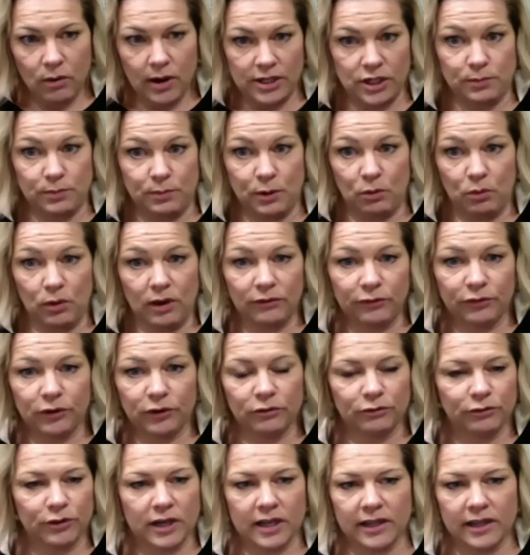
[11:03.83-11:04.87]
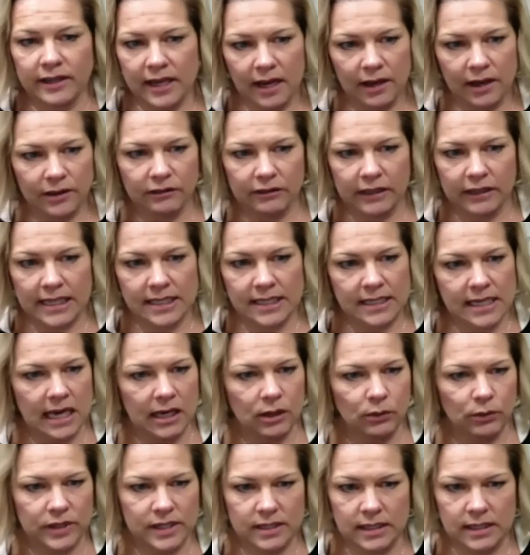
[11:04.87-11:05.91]
I just put one foot in front of the other, and I
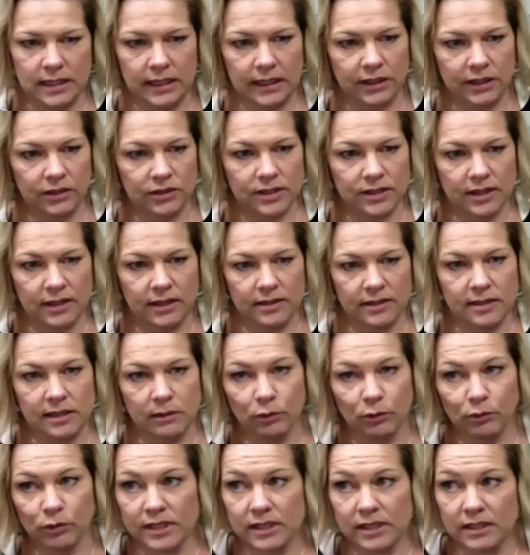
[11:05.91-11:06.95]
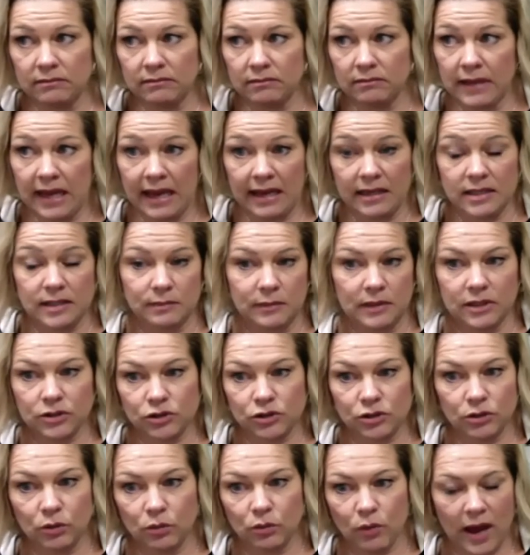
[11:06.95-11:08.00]
started with seniors, and then someone would ask me to
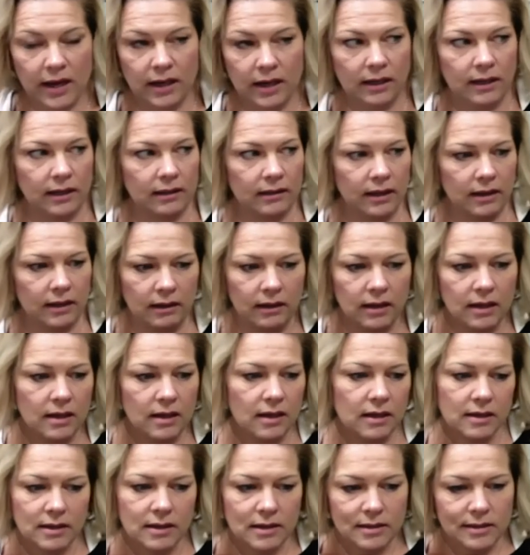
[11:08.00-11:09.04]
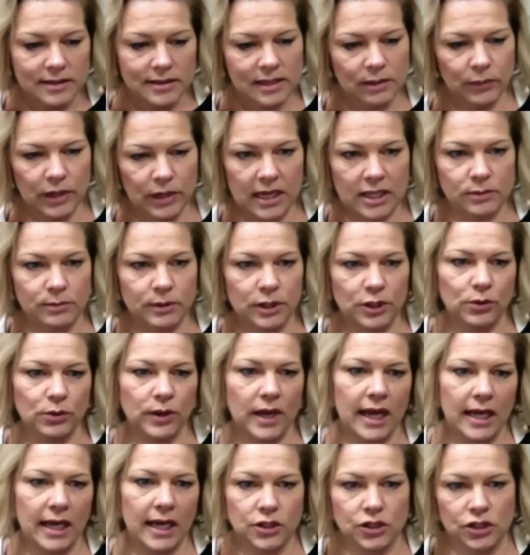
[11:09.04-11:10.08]
shoot a wedding, and then someone asked me to do a
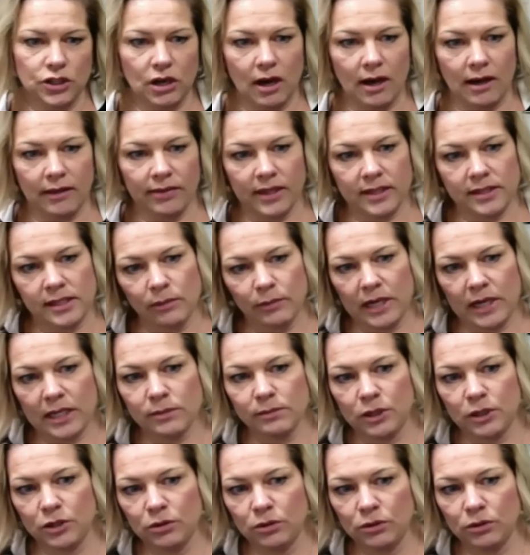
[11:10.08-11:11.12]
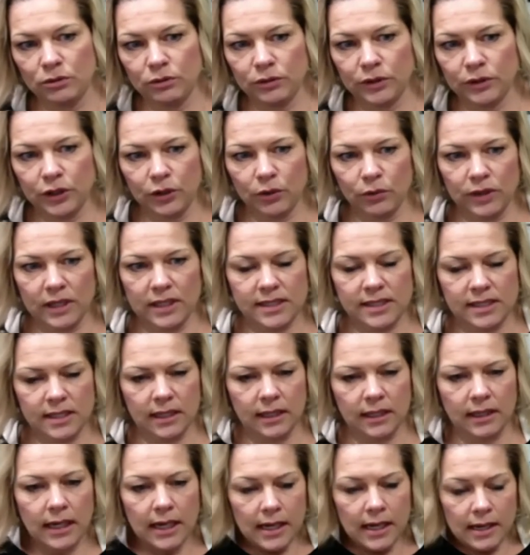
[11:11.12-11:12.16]
headshot, and then someone asked me to do, you know, this
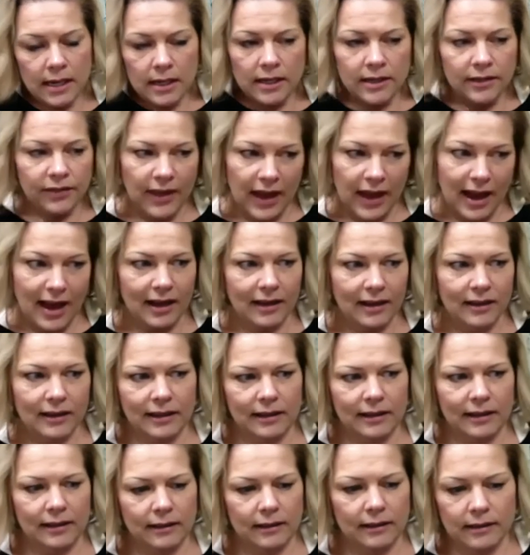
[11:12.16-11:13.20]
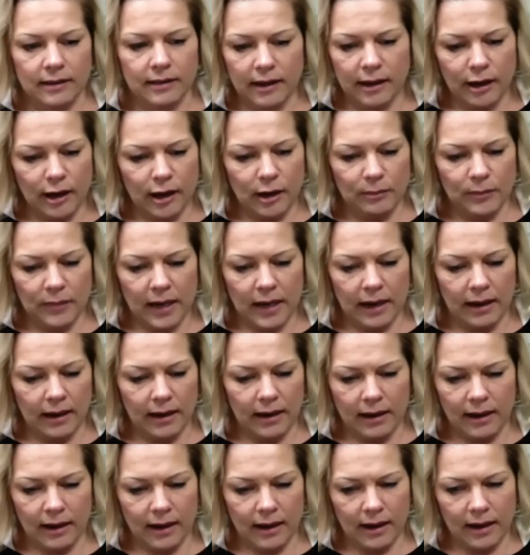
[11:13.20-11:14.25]
and that. And
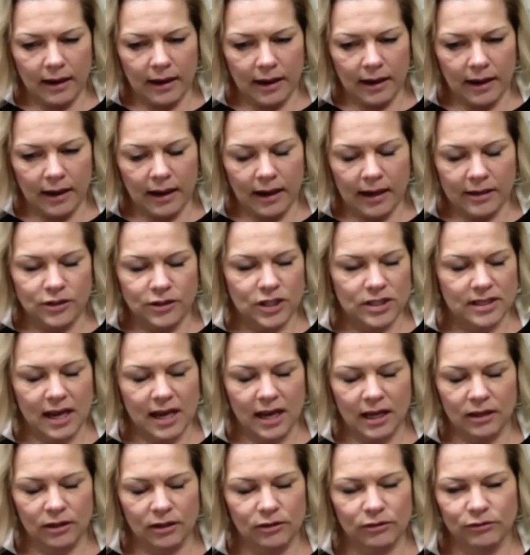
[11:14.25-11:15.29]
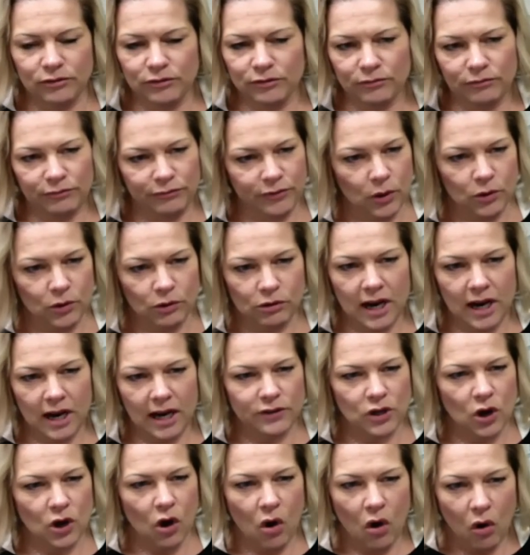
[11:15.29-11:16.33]
I just kind of
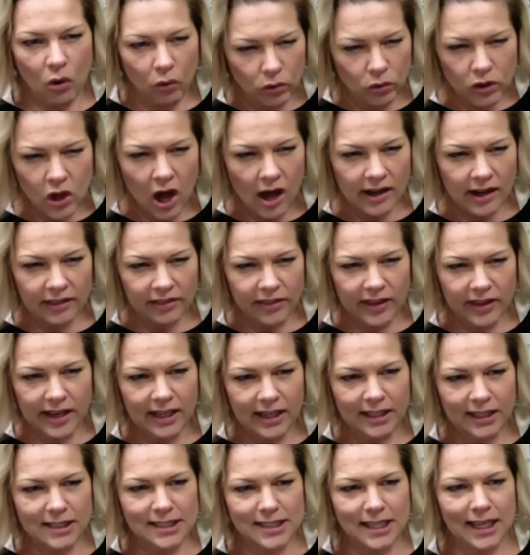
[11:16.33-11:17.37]
photographed a whole lot of things.